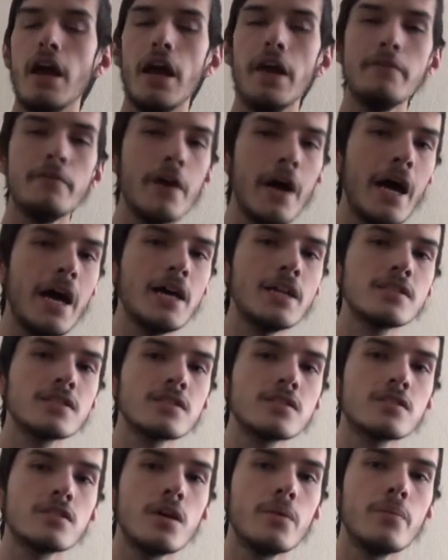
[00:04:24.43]
If you
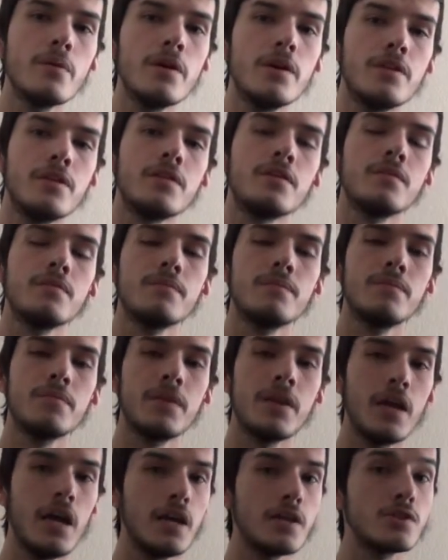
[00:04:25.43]
ask someone,
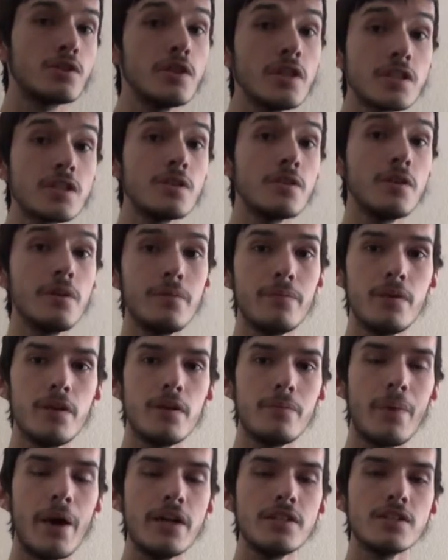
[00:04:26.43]
traditionally
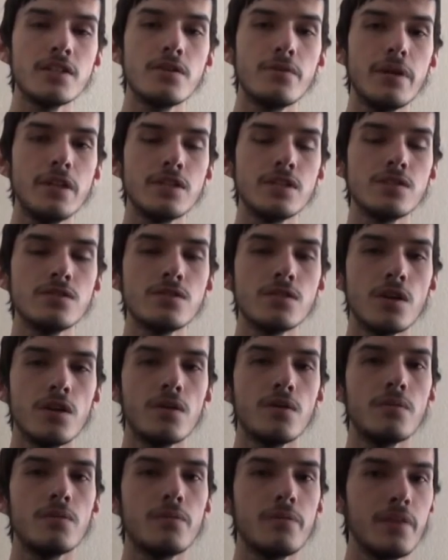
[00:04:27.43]
my generation,
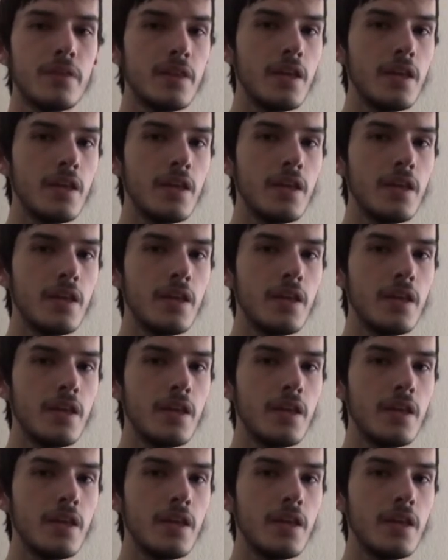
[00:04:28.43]
so